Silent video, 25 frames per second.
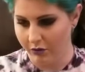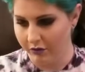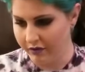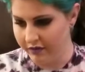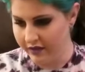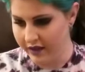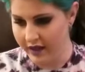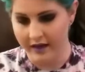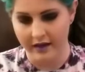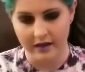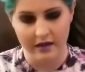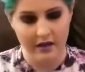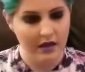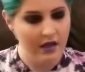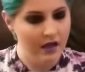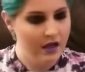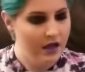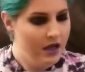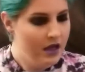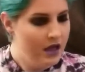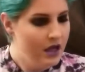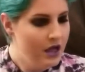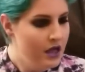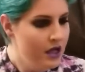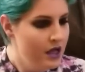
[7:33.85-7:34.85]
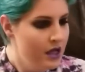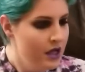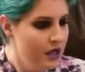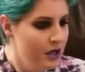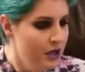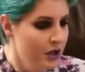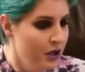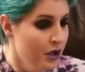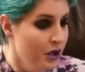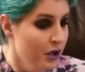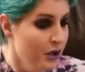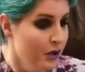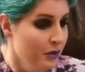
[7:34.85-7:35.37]
thing.
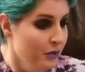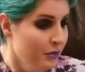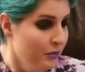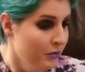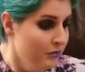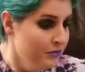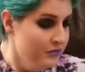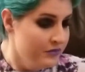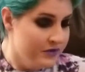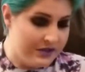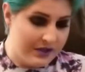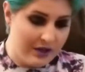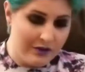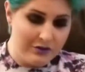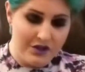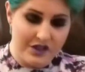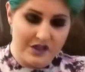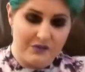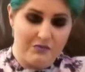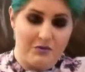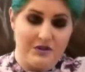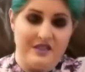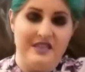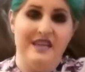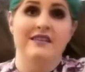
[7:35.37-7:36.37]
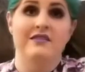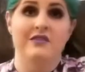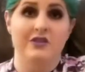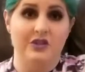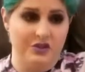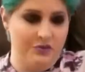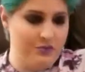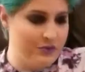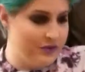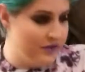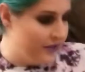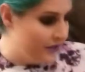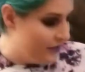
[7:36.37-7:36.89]
So just pretend there's
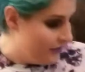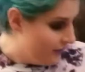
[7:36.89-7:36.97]
one there.